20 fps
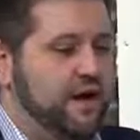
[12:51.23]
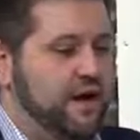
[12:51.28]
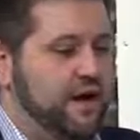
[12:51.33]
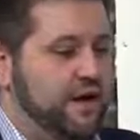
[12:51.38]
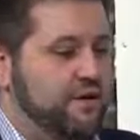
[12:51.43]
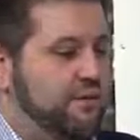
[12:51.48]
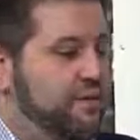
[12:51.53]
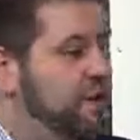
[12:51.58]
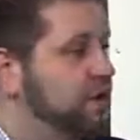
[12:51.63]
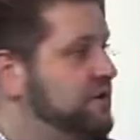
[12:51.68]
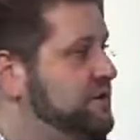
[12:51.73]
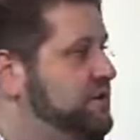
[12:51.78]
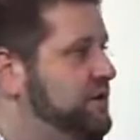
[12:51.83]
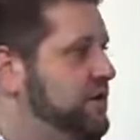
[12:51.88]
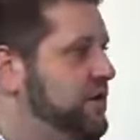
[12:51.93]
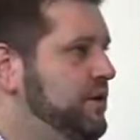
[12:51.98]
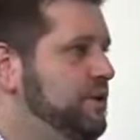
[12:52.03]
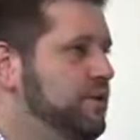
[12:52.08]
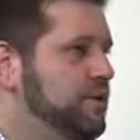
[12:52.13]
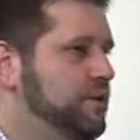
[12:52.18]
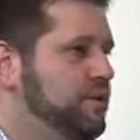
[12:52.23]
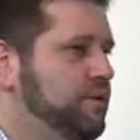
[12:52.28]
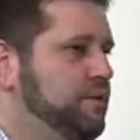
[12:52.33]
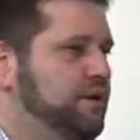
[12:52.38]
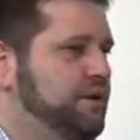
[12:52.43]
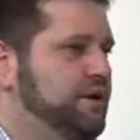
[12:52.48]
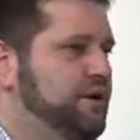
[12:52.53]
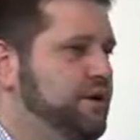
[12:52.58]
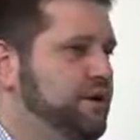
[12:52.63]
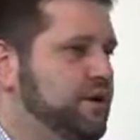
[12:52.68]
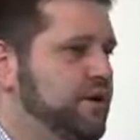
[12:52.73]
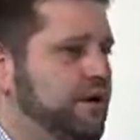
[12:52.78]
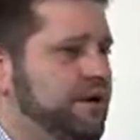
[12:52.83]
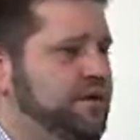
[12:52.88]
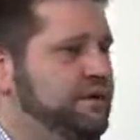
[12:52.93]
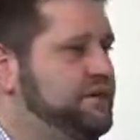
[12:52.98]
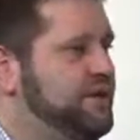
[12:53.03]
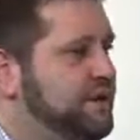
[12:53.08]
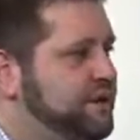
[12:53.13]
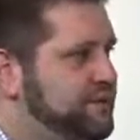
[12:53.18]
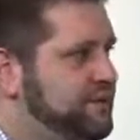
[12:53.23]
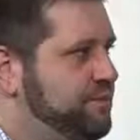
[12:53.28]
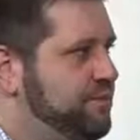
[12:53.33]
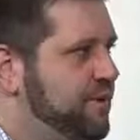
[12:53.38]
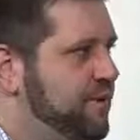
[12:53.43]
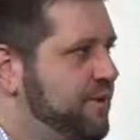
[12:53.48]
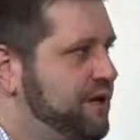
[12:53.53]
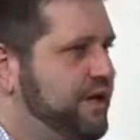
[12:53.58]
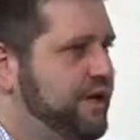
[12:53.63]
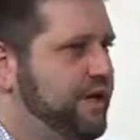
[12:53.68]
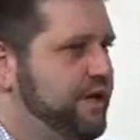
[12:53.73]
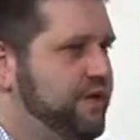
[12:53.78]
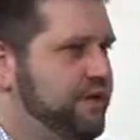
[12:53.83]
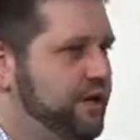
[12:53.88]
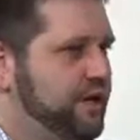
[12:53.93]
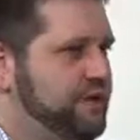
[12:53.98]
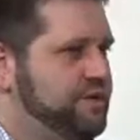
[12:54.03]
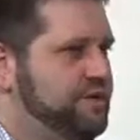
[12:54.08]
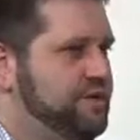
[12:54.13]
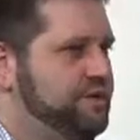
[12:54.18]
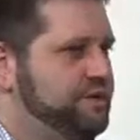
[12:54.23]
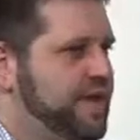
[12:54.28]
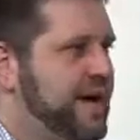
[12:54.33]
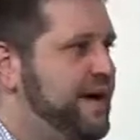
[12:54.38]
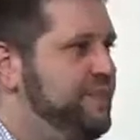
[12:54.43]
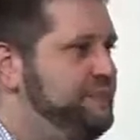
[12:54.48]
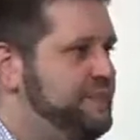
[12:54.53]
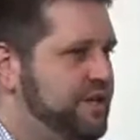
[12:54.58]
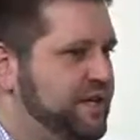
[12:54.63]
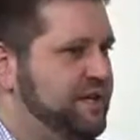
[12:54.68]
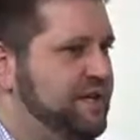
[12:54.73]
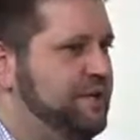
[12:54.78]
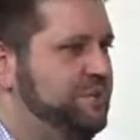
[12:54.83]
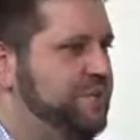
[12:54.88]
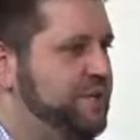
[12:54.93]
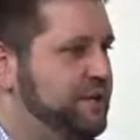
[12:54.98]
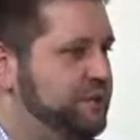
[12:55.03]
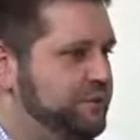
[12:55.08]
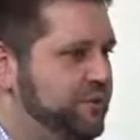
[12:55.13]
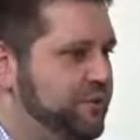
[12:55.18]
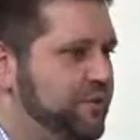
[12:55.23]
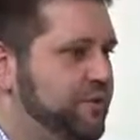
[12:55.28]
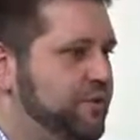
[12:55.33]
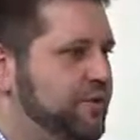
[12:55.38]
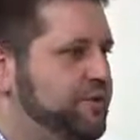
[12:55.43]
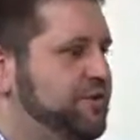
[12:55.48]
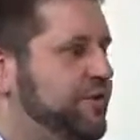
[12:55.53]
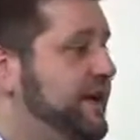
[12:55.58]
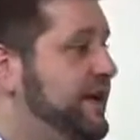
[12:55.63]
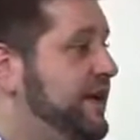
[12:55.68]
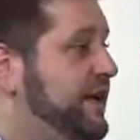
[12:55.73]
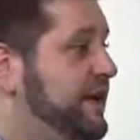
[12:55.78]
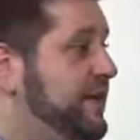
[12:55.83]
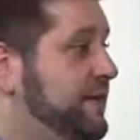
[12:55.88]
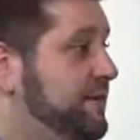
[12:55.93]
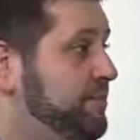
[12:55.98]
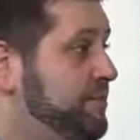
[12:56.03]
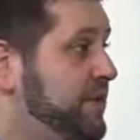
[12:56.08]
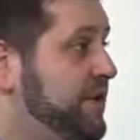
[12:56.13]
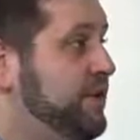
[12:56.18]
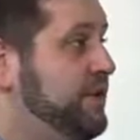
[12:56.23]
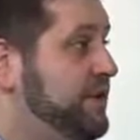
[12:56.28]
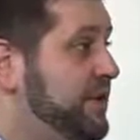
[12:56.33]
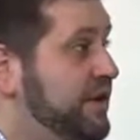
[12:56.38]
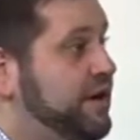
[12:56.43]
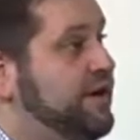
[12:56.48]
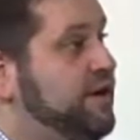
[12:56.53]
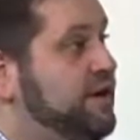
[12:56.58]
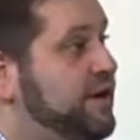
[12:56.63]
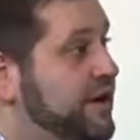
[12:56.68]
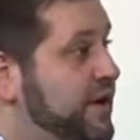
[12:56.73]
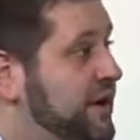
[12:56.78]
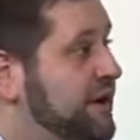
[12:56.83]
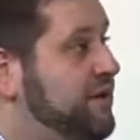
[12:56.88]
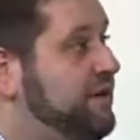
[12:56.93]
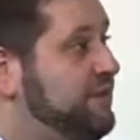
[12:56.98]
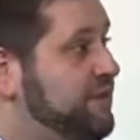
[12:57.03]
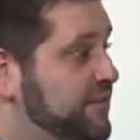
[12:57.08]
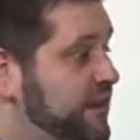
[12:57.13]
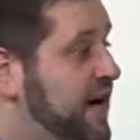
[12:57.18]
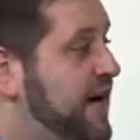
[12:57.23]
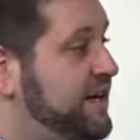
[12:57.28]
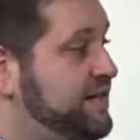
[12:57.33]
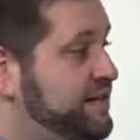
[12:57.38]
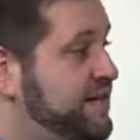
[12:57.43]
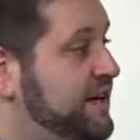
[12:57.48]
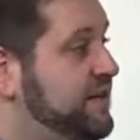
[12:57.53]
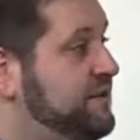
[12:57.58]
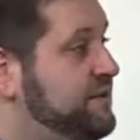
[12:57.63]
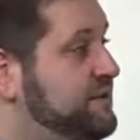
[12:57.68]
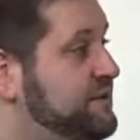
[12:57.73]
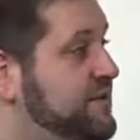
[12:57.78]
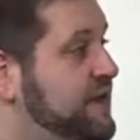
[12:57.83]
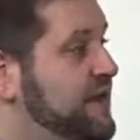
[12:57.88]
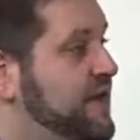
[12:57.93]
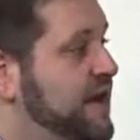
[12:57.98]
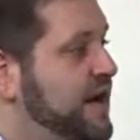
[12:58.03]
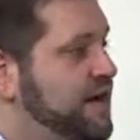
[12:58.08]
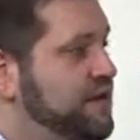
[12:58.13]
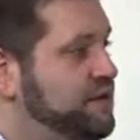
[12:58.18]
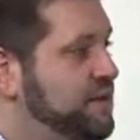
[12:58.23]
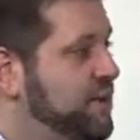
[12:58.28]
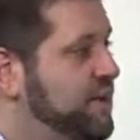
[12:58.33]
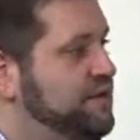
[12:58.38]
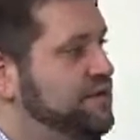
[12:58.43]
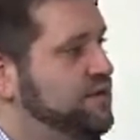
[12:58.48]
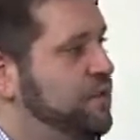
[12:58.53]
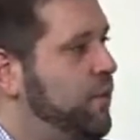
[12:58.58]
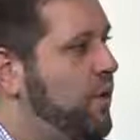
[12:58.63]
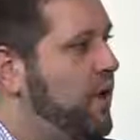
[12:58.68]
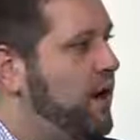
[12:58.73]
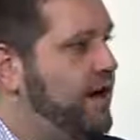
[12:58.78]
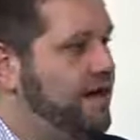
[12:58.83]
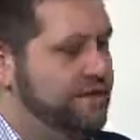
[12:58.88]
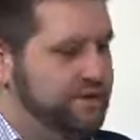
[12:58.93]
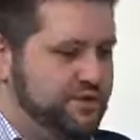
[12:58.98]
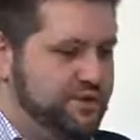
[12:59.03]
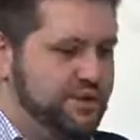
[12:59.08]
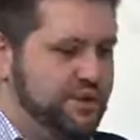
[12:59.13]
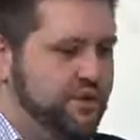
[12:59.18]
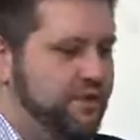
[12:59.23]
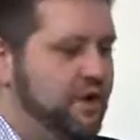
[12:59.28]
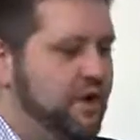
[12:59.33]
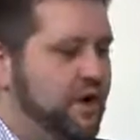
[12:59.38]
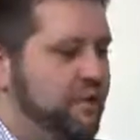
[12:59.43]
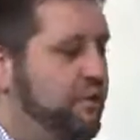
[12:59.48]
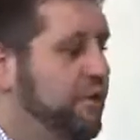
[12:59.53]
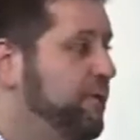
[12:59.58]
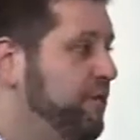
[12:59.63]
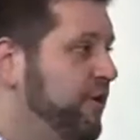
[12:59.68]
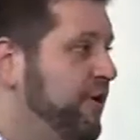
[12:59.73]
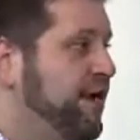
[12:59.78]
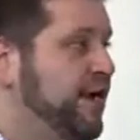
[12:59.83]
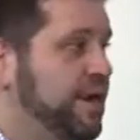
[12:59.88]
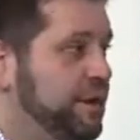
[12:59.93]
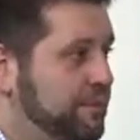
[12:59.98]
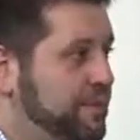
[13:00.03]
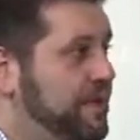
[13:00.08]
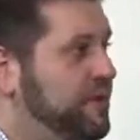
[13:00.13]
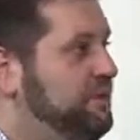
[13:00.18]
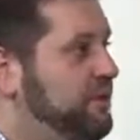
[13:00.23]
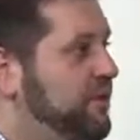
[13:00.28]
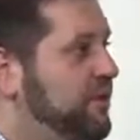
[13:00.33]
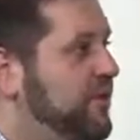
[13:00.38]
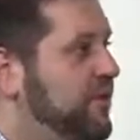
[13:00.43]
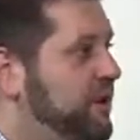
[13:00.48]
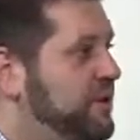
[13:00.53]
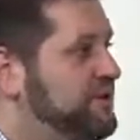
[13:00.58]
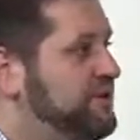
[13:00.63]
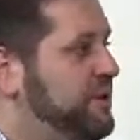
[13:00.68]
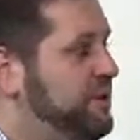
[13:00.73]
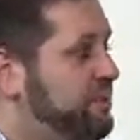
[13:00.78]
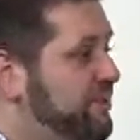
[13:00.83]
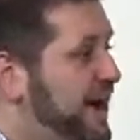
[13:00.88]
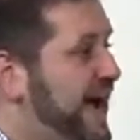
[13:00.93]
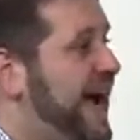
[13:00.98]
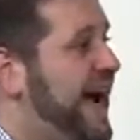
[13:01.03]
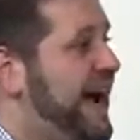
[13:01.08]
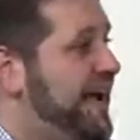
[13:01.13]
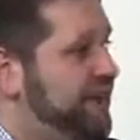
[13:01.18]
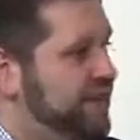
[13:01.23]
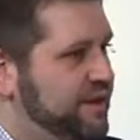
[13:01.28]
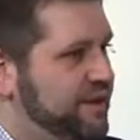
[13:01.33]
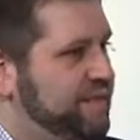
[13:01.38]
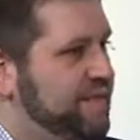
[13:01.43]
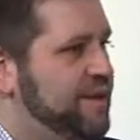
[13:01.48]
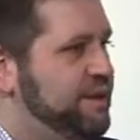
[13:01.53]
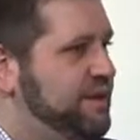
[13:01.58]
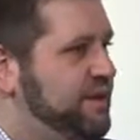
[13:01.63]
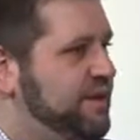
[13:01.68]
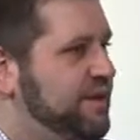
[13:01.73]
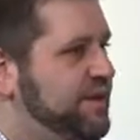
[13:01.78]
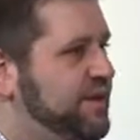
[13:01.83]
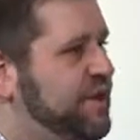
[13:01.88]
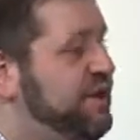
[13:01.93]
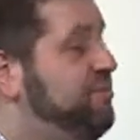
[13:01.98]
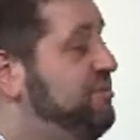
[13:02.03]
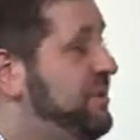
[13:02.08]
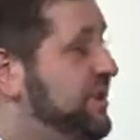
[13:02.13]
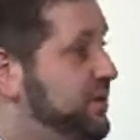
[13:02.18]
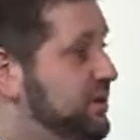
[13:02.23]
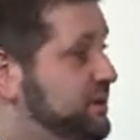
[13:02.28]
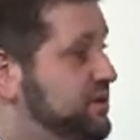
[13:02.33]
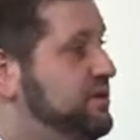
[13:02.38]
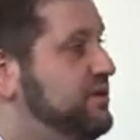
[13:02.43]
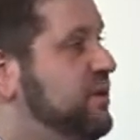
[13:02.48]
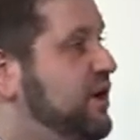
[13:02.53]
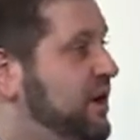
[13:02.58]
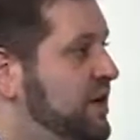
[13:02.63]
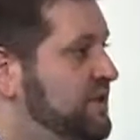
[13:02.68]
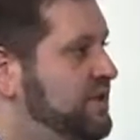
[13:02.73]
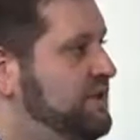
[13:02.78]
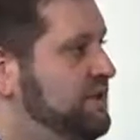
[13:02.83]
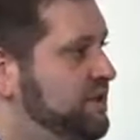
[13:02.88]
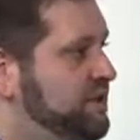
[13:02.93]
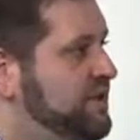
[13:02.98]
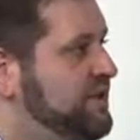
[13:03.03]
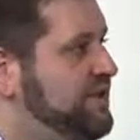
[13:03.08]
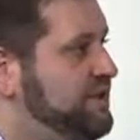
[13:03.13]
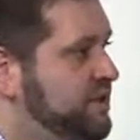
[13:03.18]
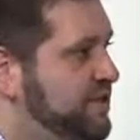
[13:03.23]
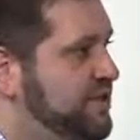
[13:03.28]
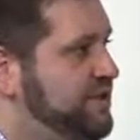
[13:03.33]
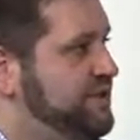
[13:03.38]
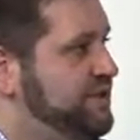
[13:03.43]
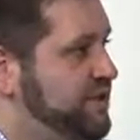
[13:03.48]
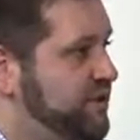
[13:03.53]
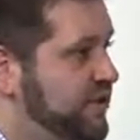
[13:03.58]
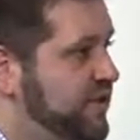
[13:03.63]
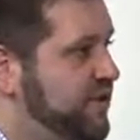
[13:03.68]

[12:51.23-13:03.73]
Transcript: Um, also, the hard seltzer market also taps into people who are drinking, you know, liquor kind of cocktails yeah. as well as wine. So we're bringing people also back that maybe, you know, beer is lost traditionally to